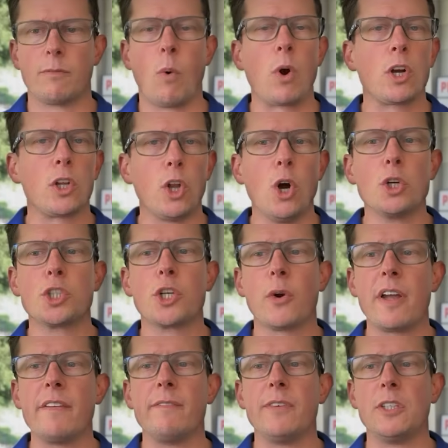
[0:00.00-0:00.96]

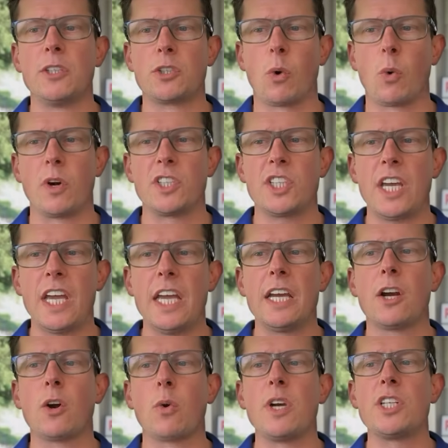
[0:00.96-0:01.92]
Foreclosure inventories
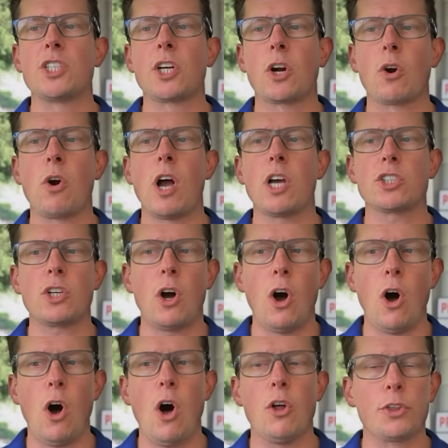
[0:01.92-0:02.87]
increased across
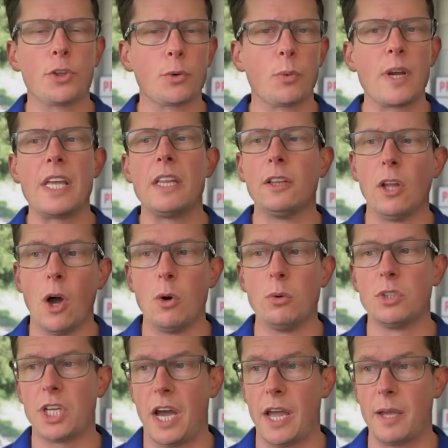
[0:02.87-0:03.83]
all 3 loan
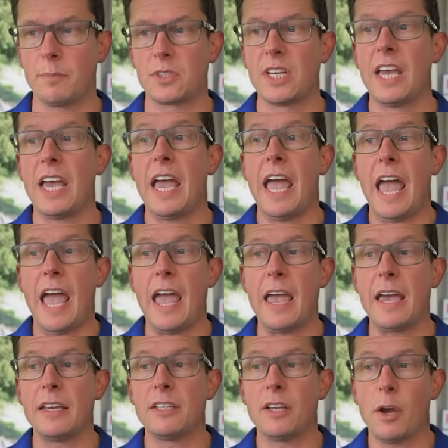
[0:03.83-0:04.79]
types,
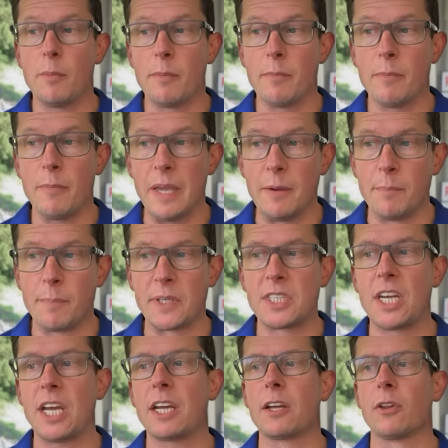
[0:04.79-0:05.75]
and in
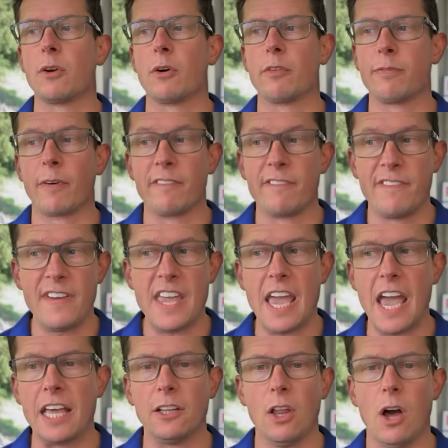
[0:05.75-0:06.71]
particular for
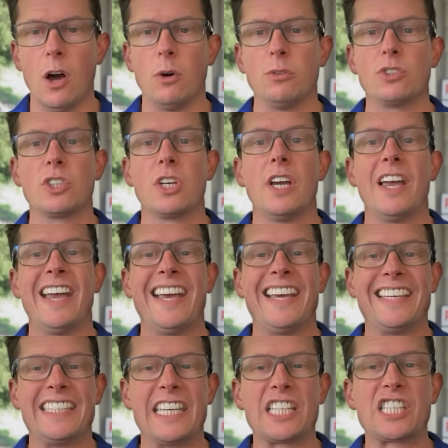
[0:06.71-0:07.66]
VA loans.
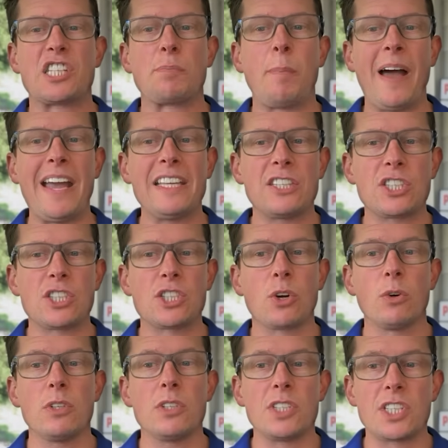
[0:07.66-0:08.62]
Despite
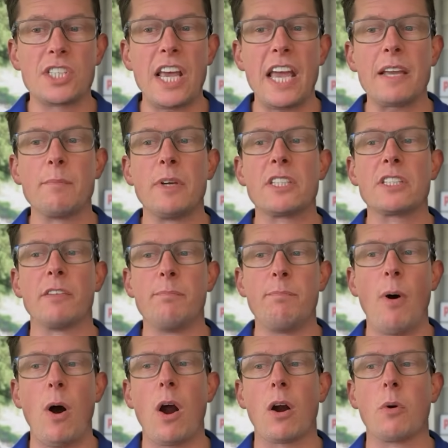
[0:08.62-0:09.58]
certain segments of
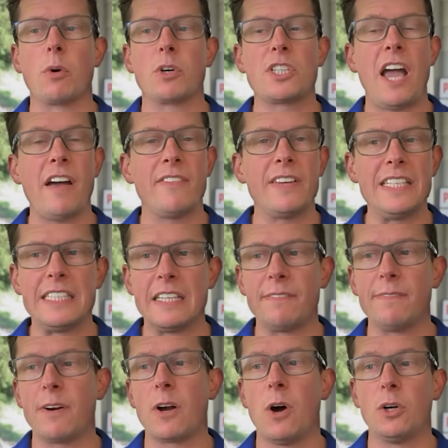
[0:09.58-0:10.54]
borrowers having
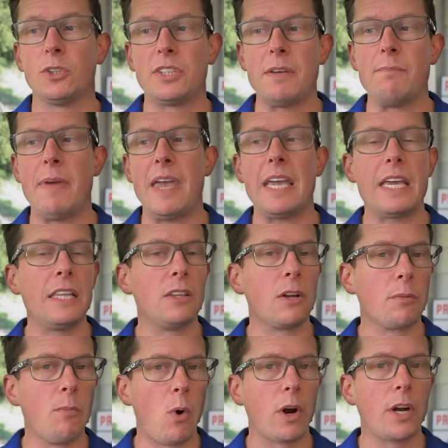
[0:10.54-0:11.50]
difficulty making their
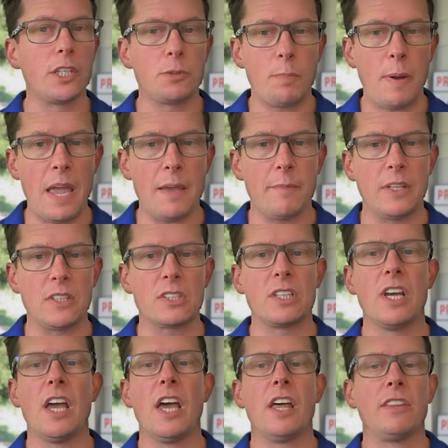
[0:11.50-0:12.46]
mortgage payments,
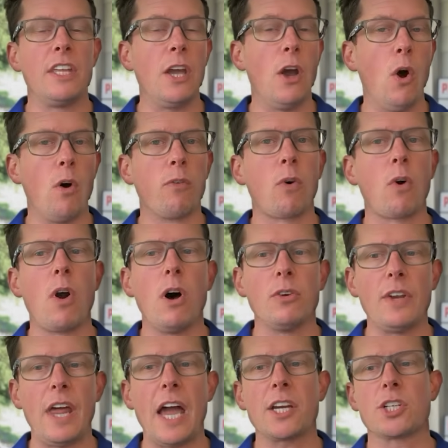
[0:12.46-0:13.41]
the overall
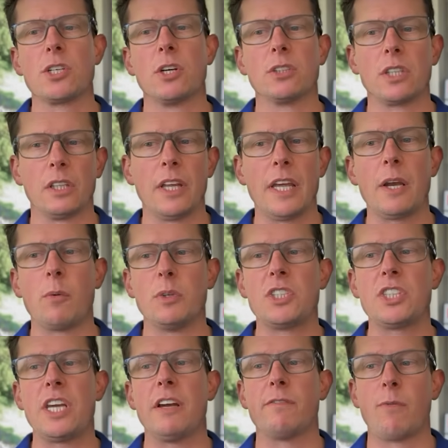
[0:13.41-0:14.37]
national
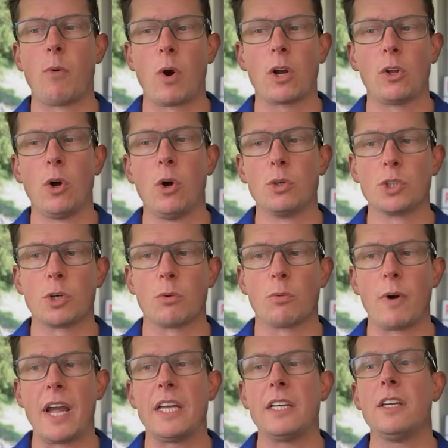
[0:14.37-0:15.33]
delinquency and foreclosure
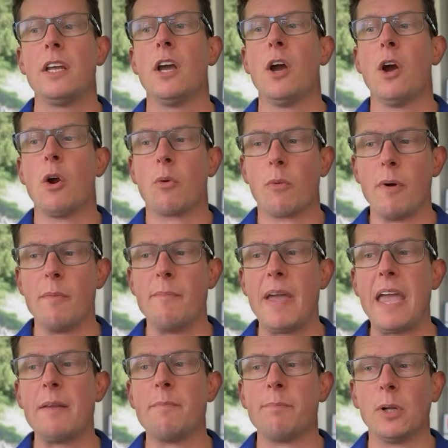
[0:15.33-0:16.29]
rate
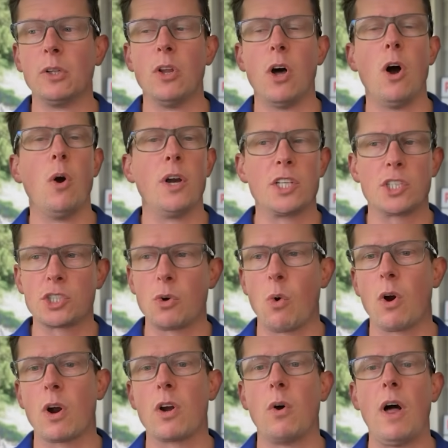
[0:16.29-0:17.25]
remain below
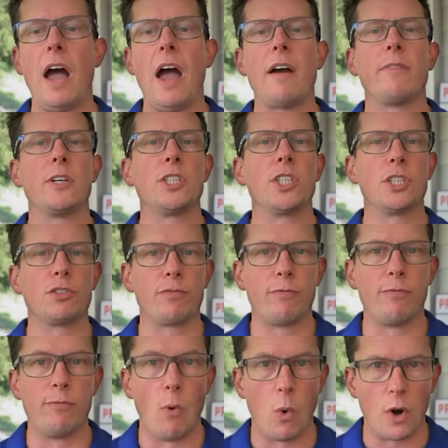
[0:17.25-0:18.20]
historical averages
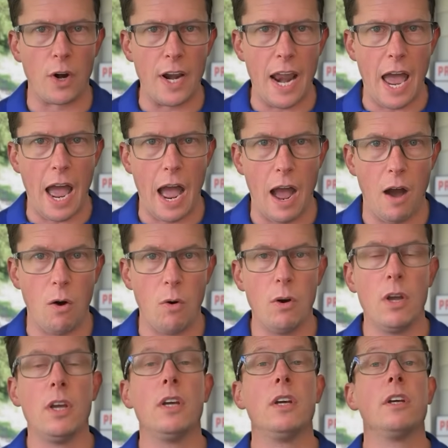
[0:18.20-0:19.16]
for now.
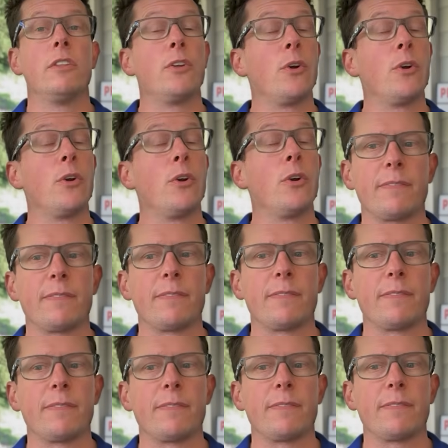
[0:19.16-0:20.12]
Their
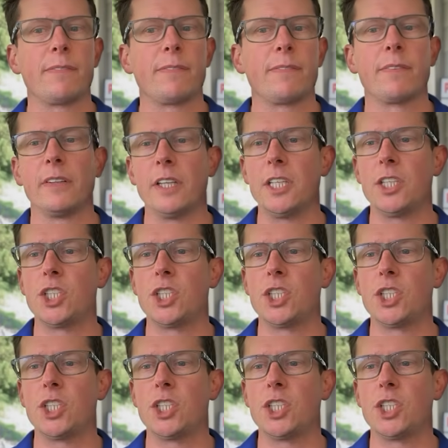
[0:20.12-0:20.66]
narrative is definitely